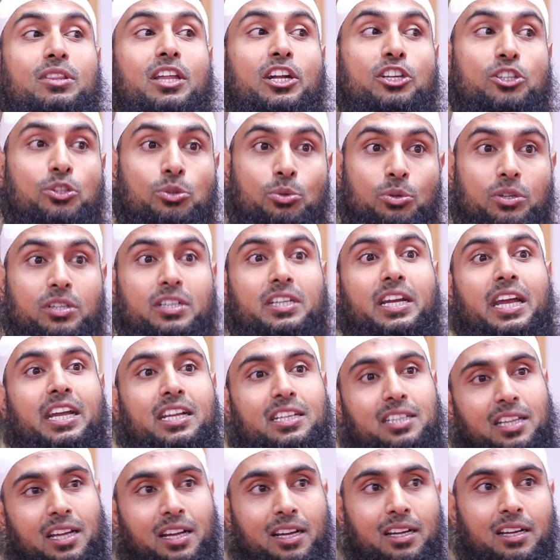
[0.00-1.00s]
that you're
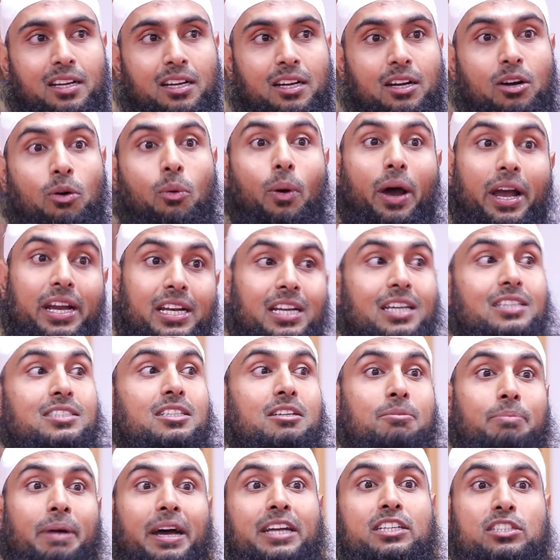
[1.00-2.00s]
creating, why does
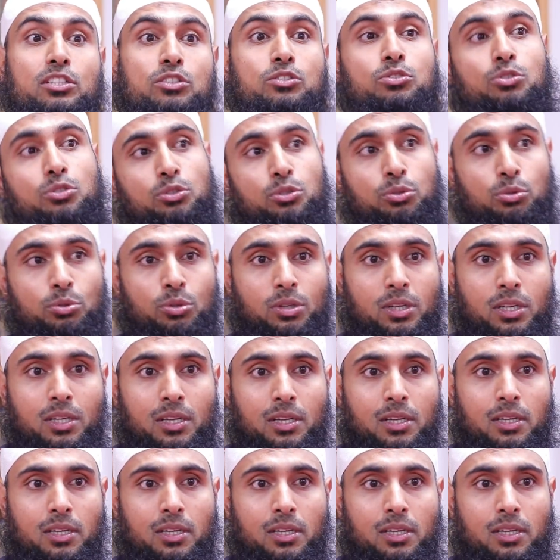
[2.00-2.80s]
it matter to you?